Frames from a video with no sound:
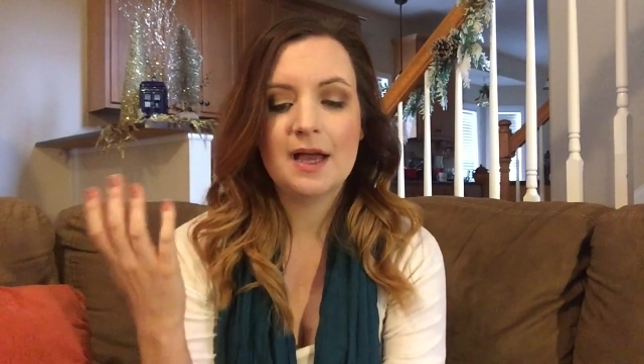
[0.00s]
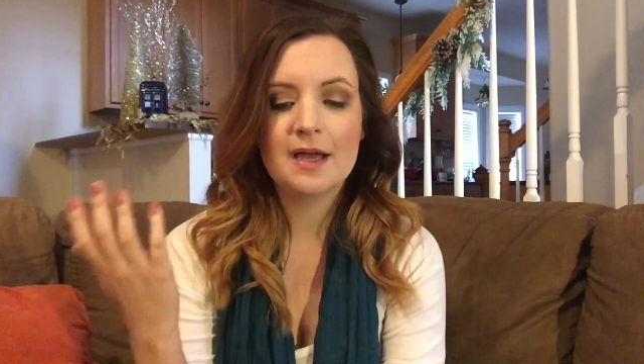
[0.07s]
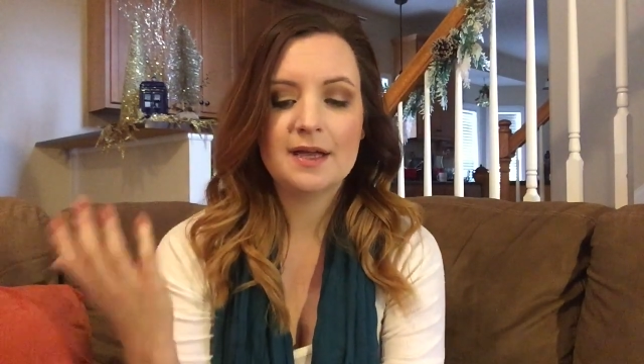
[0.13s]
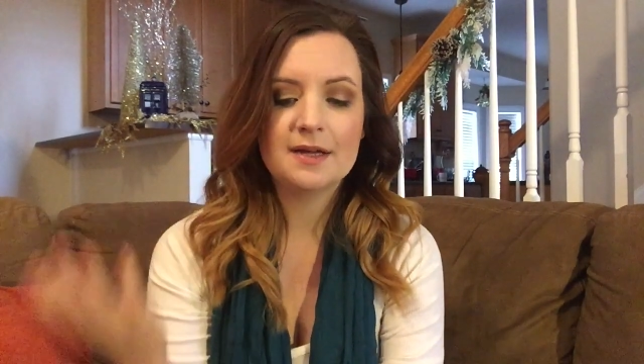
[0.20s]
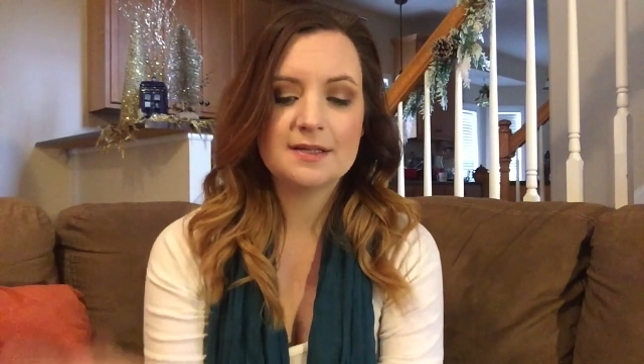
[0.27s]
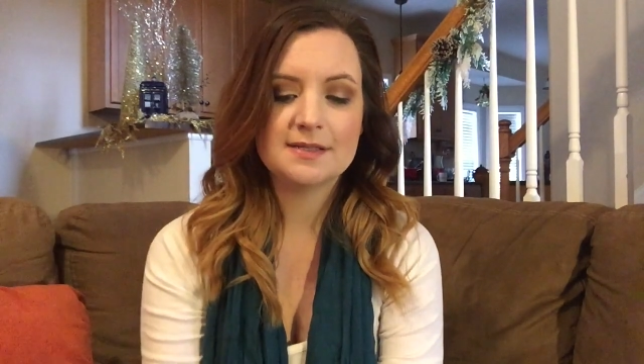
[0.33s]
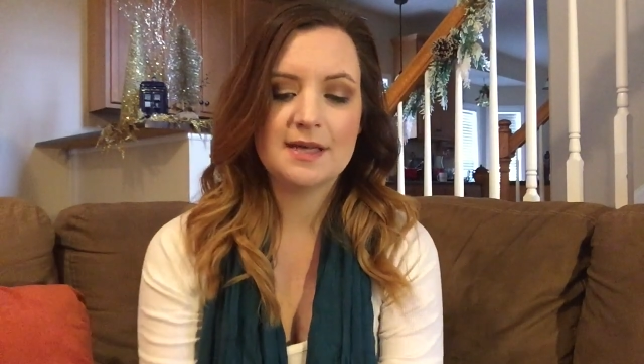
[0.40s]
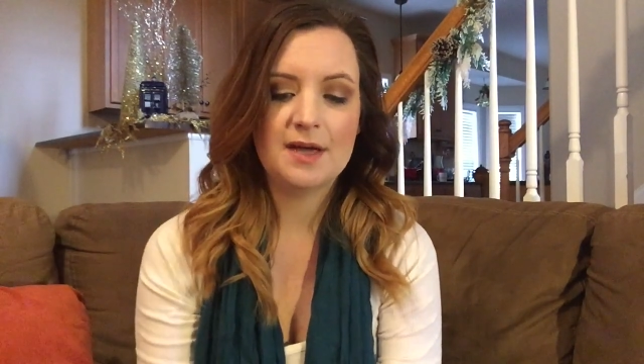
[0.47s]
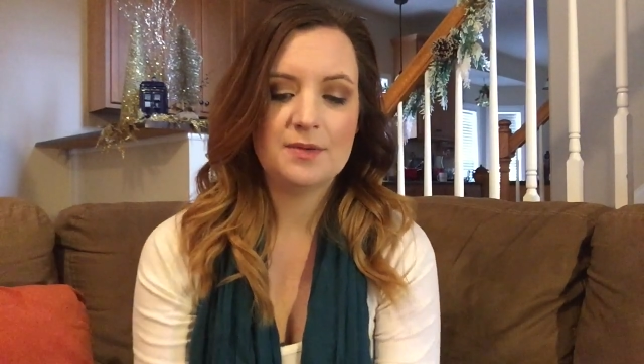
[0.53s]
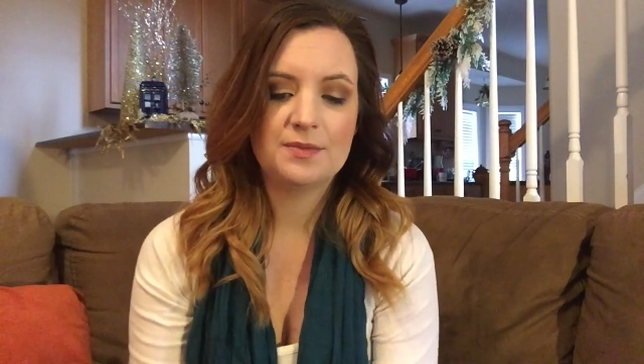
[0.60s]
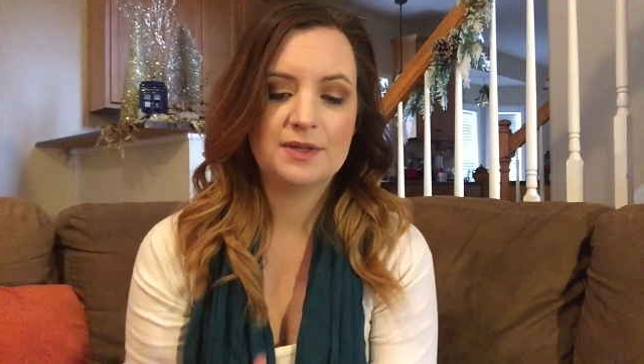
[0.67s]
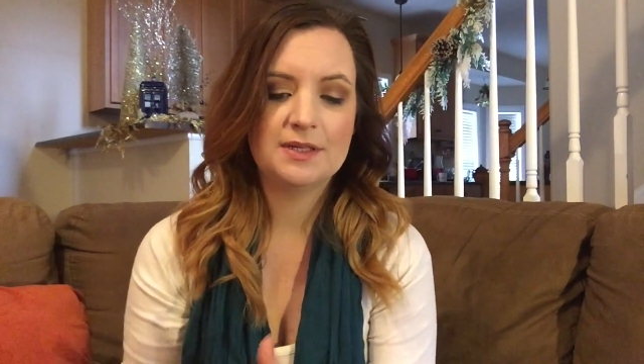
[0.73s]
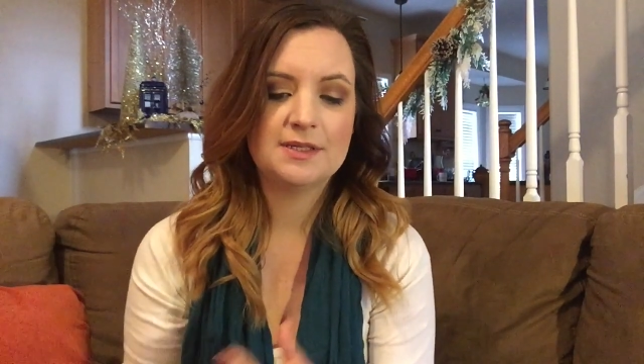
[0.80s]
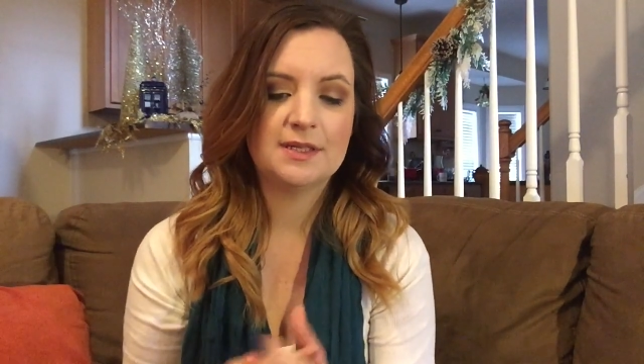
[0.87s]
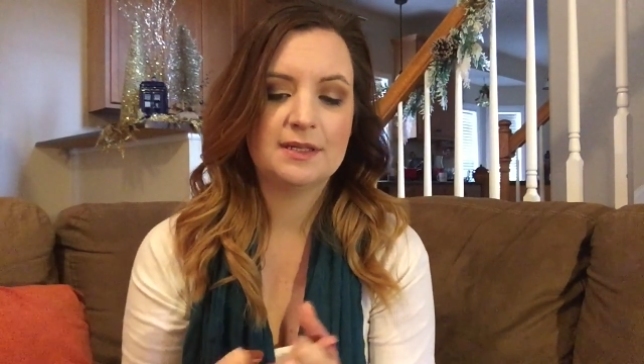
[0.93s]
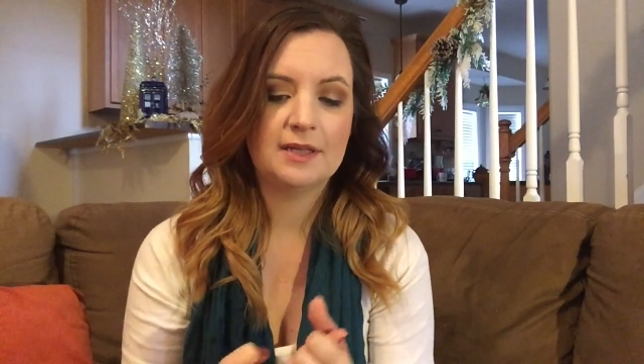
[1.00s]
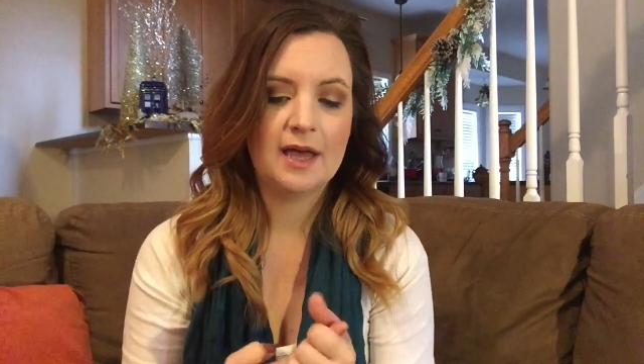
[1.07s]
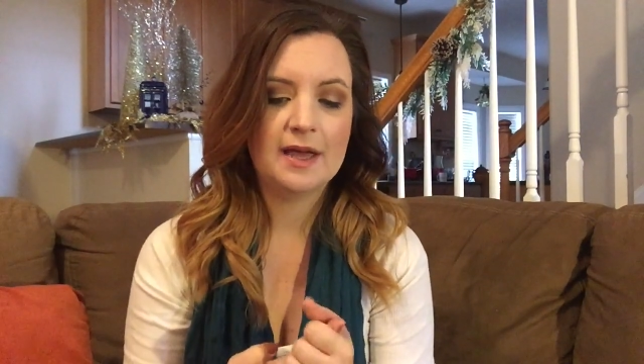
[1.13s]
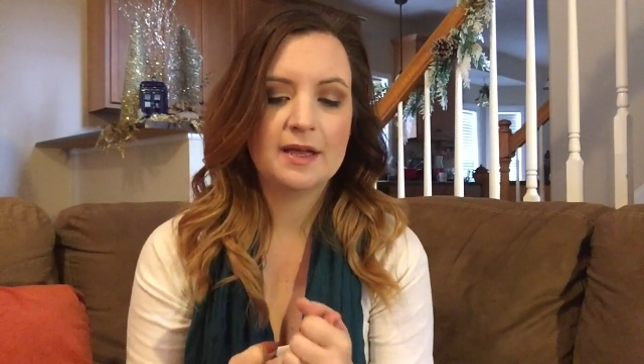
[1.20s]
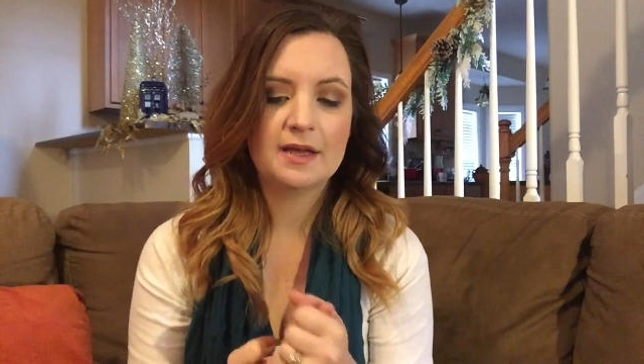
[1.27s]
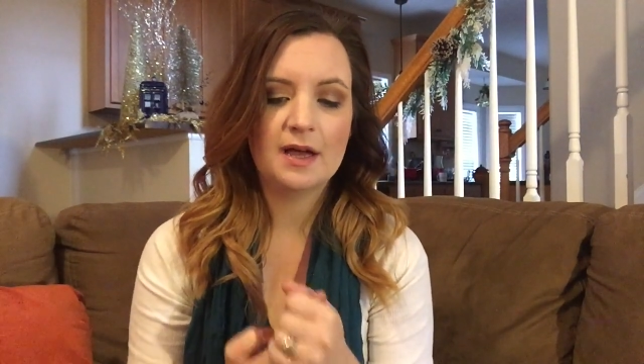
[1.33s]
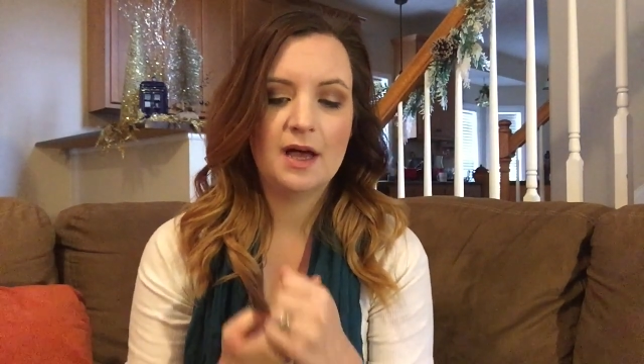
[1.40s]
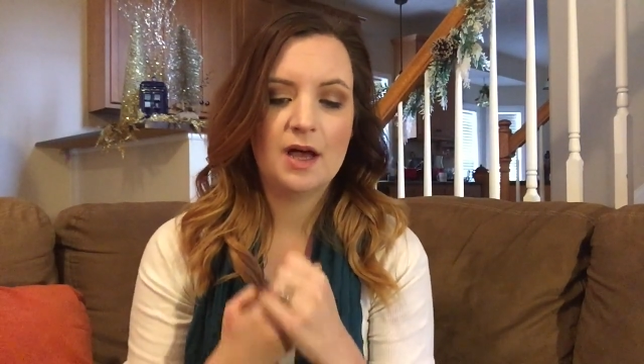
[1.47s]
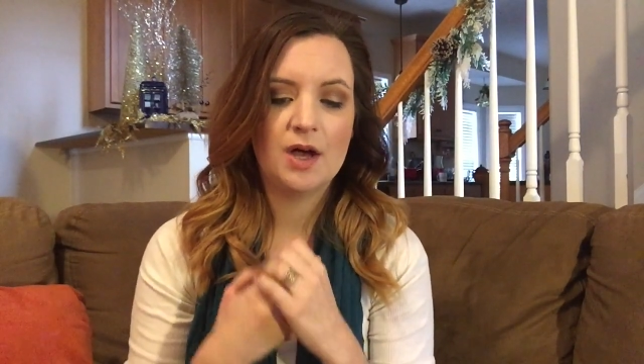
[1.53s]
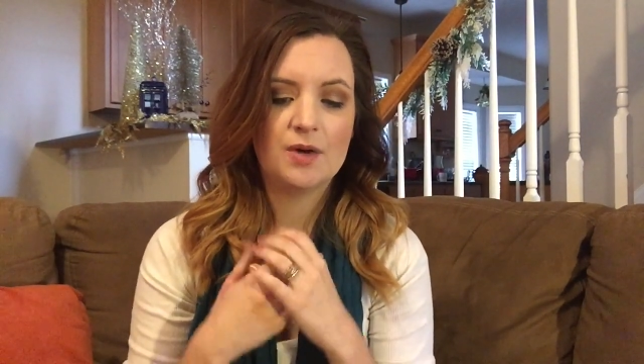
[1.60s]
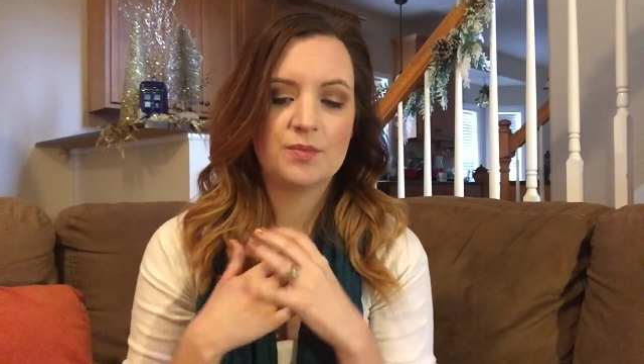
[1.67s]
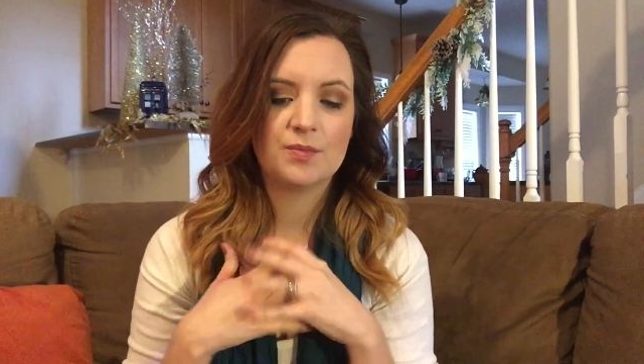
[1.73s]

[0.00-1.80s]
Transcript: I gotta say, I really did like uh,